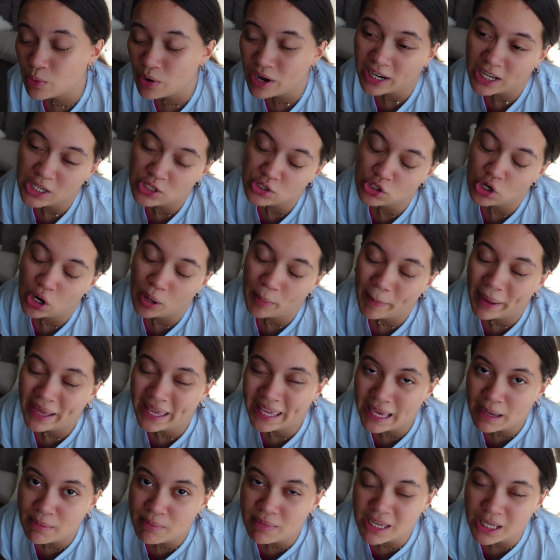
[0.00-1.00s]
wonderland because you know in
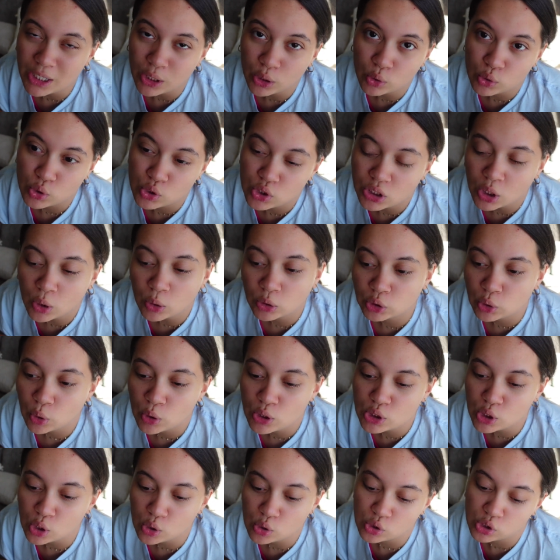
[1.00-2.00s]
Miami it don't snow, so
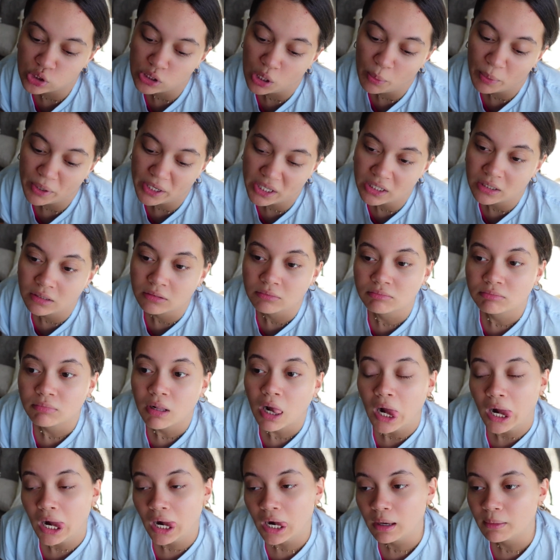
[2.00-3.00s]
it's gonna snow in here.
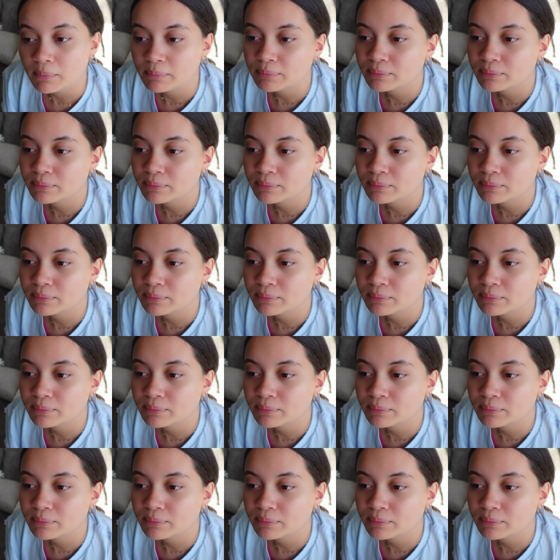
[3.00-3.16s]
Uh,